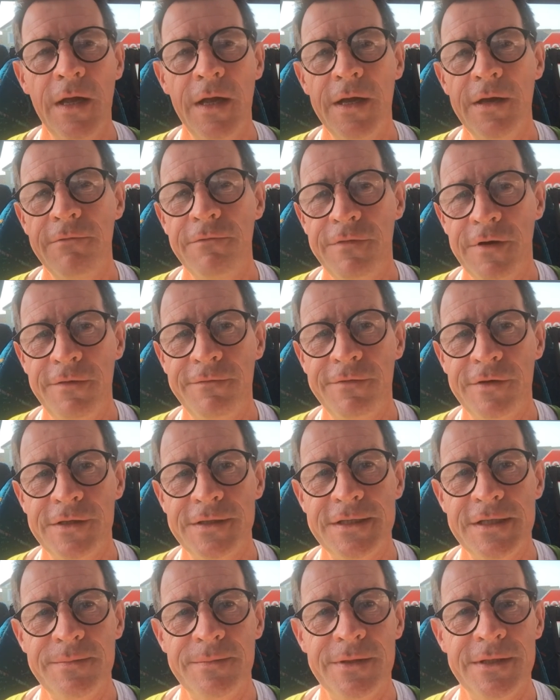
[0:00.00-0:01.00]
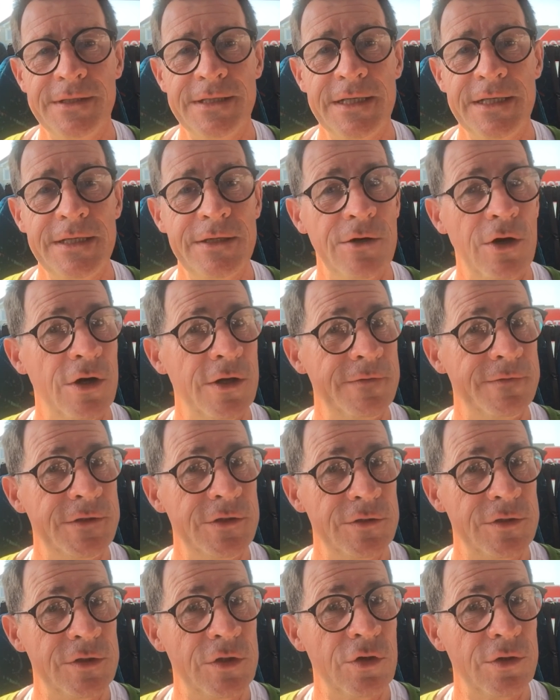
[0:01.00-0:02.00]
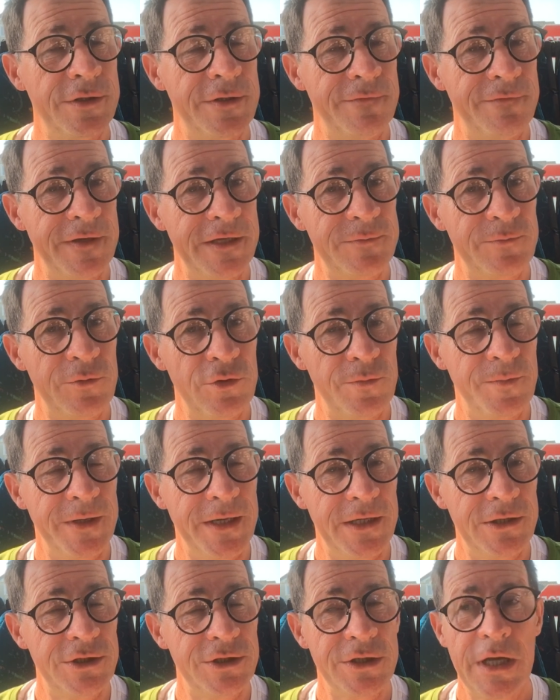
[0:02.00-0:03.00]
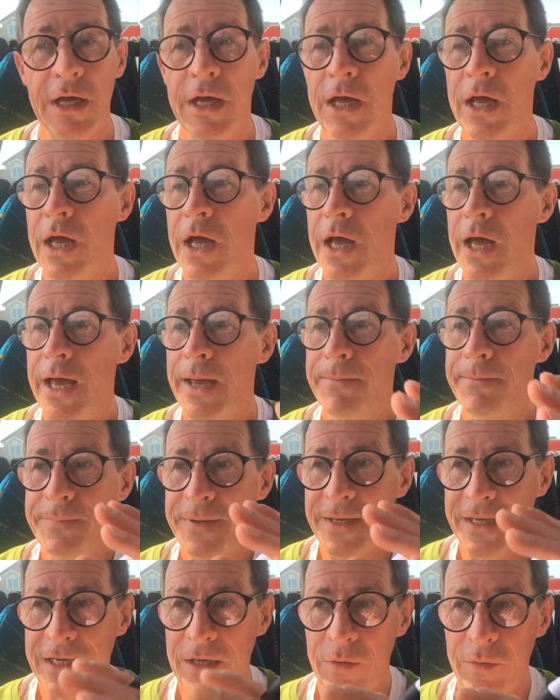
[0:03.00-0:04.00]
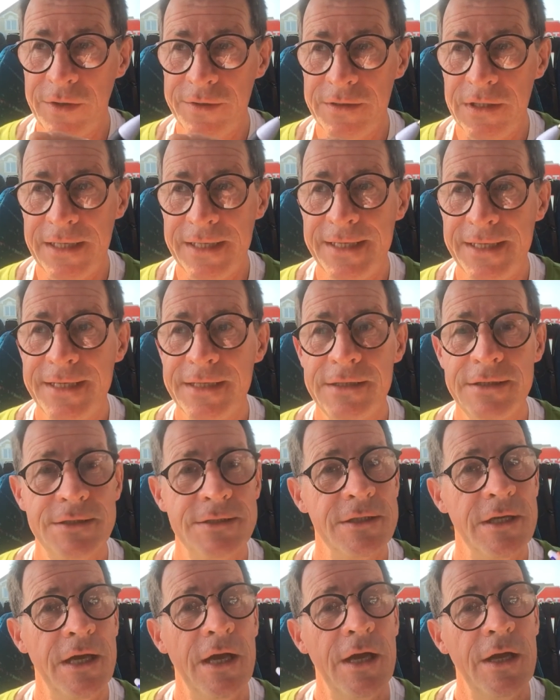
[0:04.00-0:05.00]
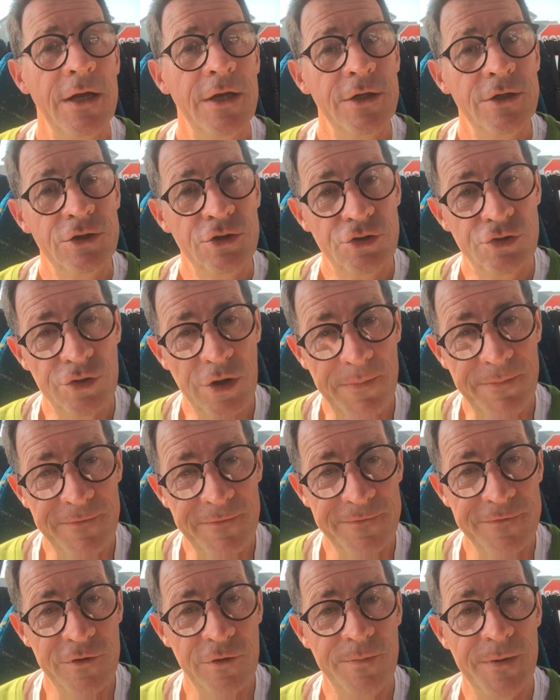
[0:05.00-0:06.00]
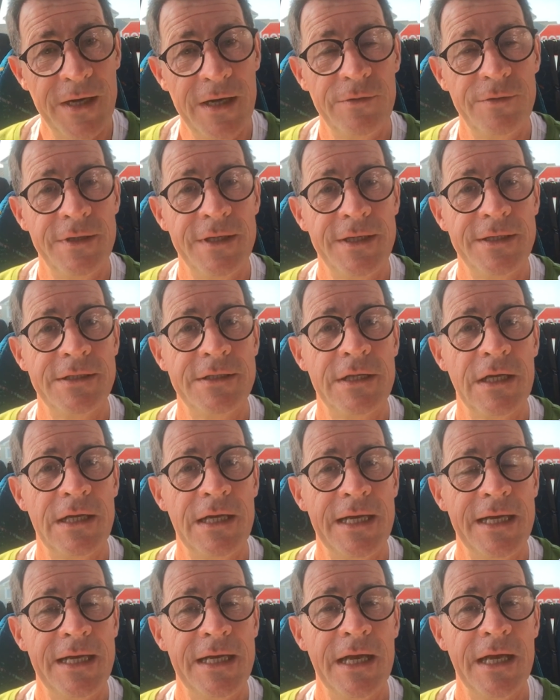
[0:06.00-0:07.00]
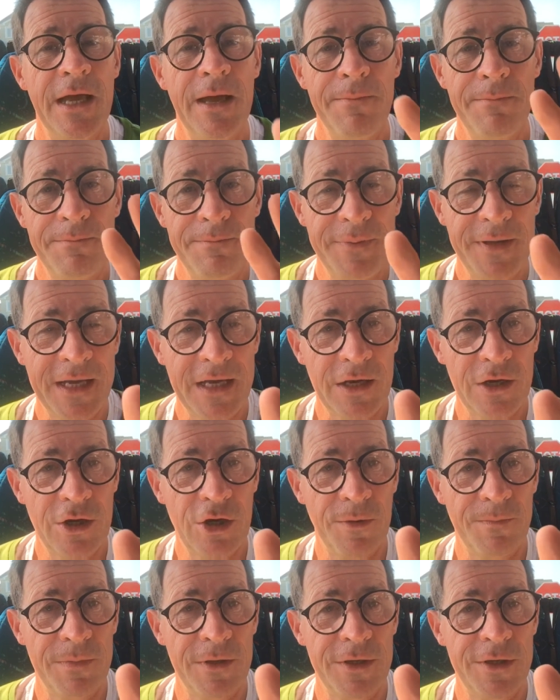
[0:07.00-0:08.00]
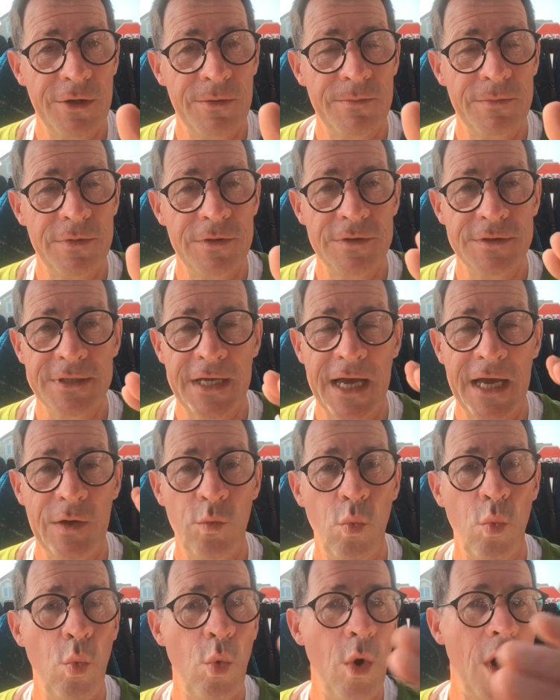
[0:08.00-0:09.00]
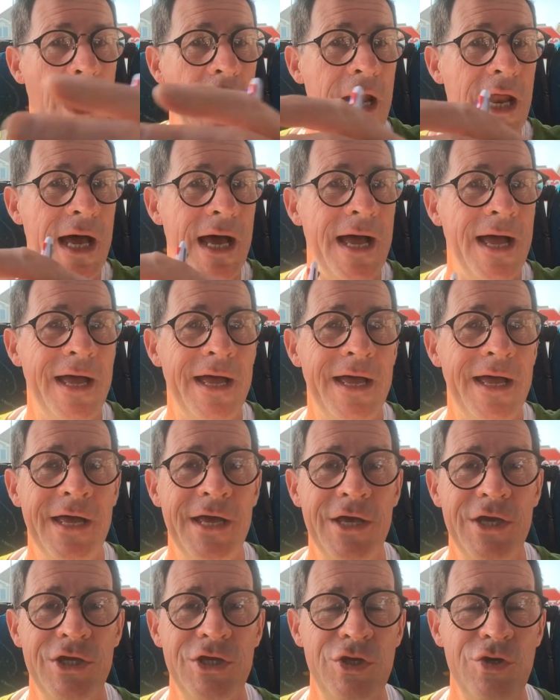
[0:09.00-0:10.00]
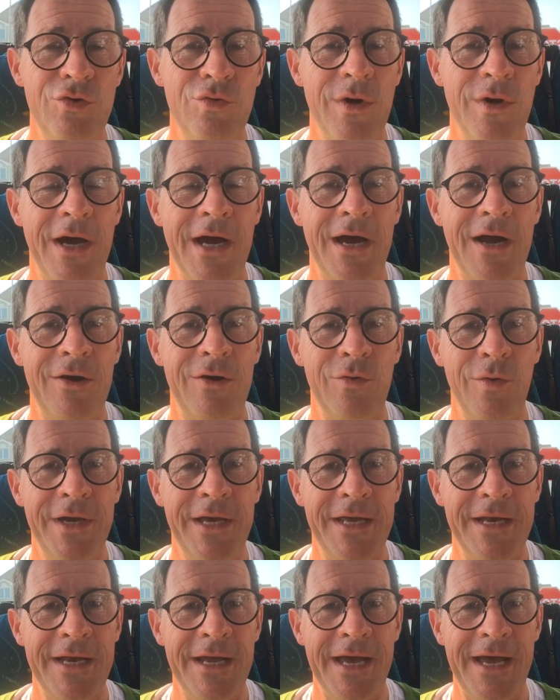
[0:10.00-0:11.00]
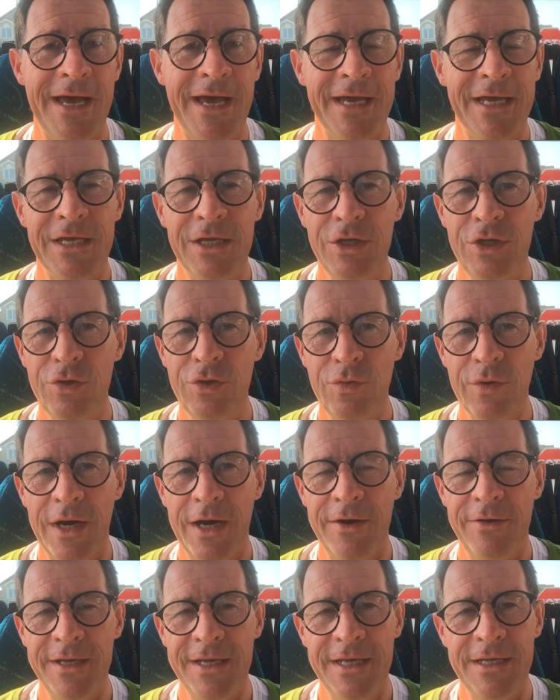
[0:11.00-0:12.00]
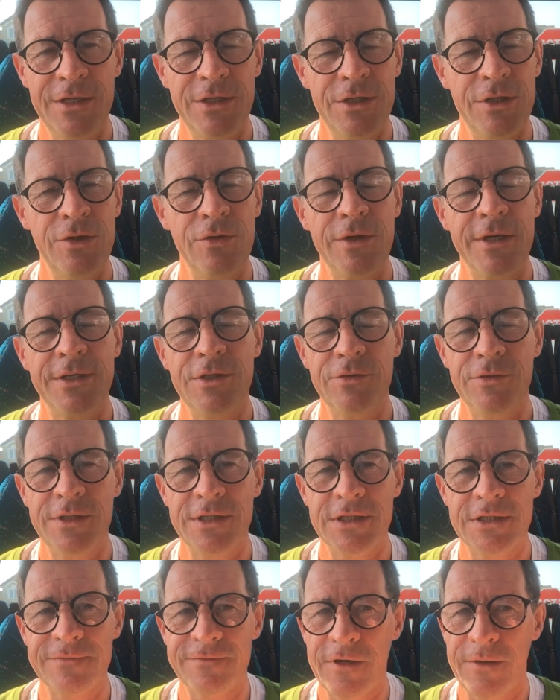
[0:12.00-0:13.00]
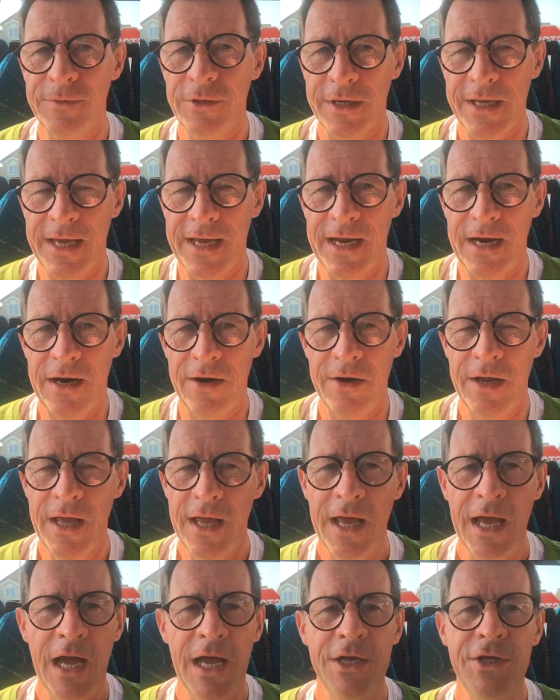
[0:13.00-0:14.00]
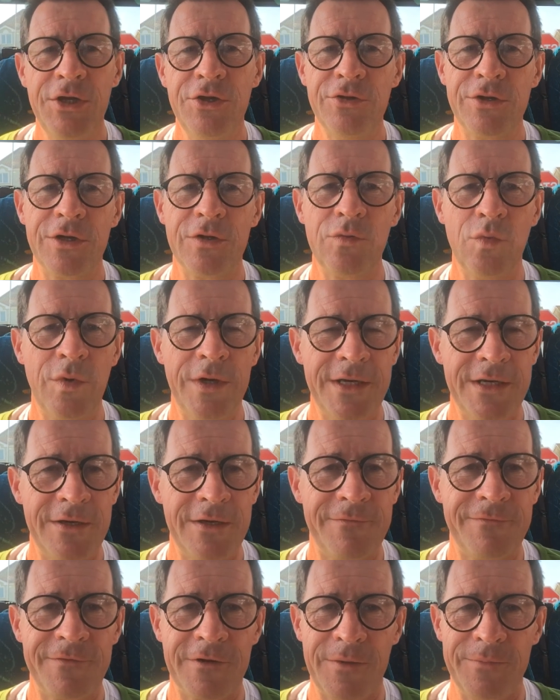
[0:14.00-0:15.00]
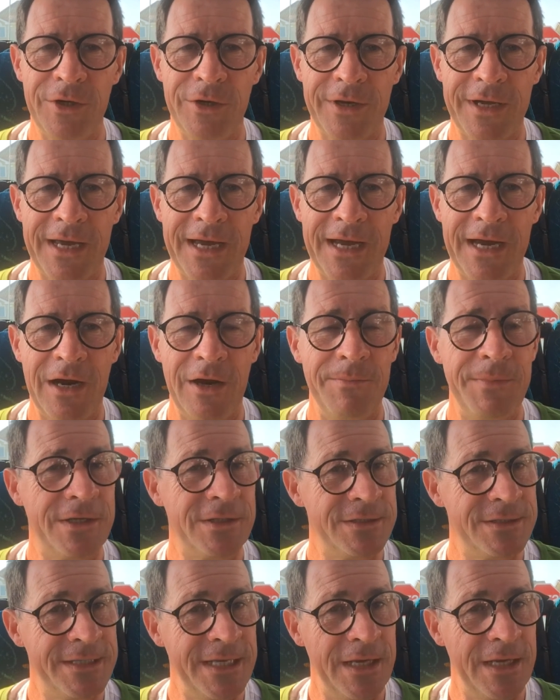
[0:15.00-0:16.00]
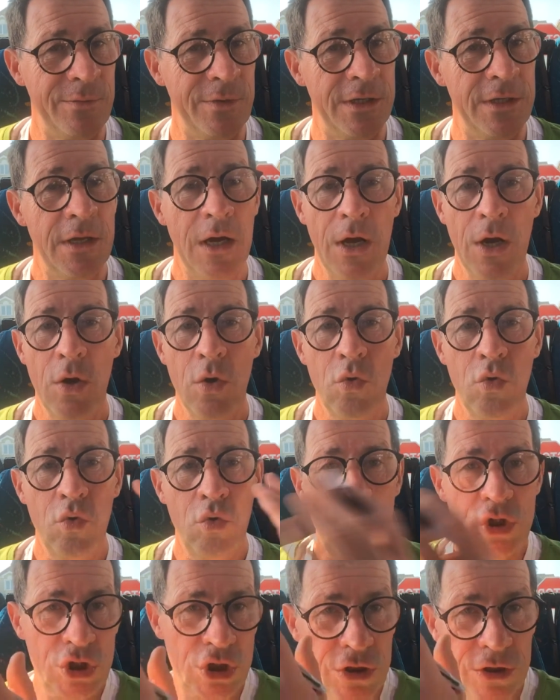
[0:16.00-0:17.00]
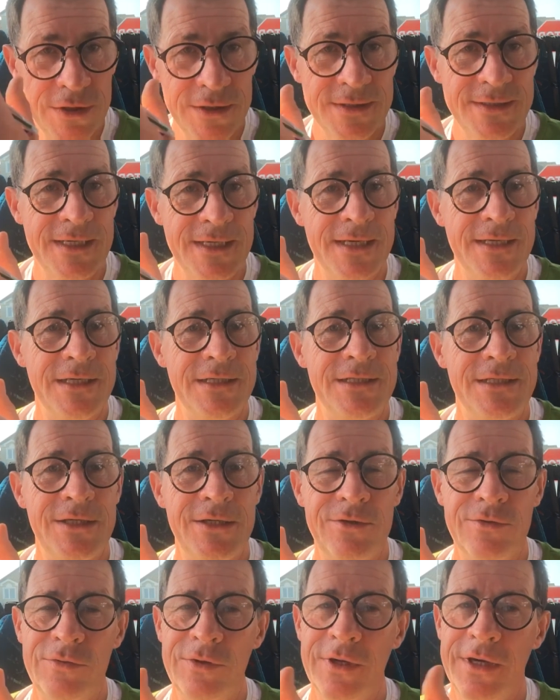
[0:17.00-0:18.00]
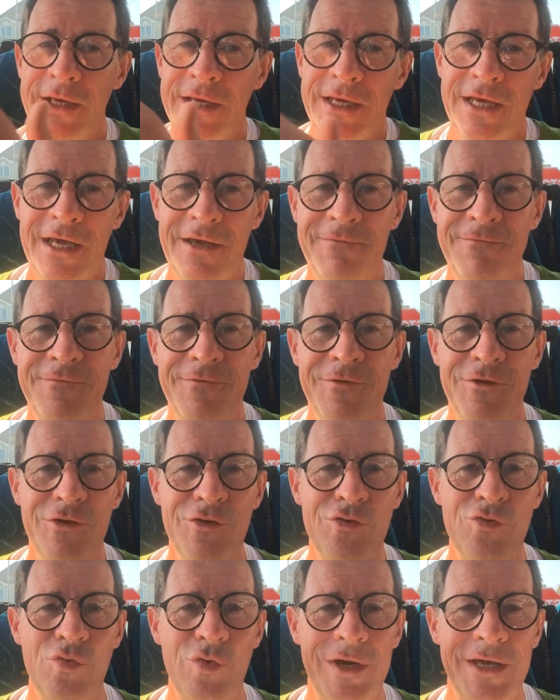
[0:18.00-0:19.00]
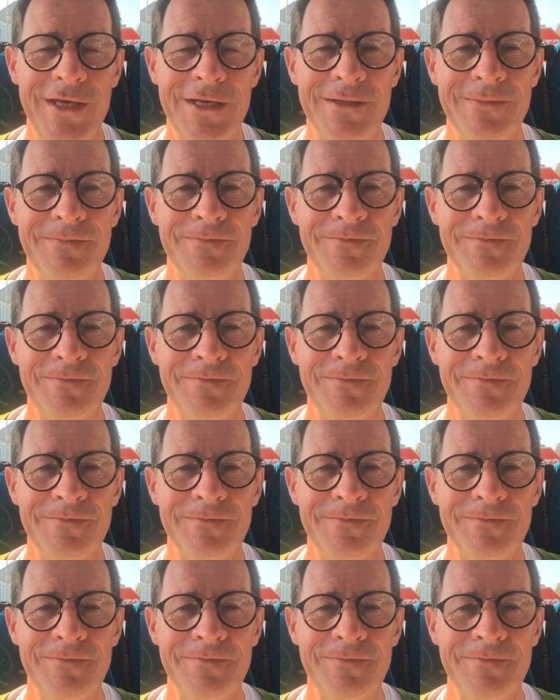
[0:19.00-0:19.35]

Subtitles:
Very, very simple indeed. All you have to do is go to the Facebook page, pick out where the link is, drop a few pound into the link, pick a couple of numbers, and voila! You are away in a hack. You are in. You can do this from your car, and you can win it from your car, because they will whoosh, send it to you if you win,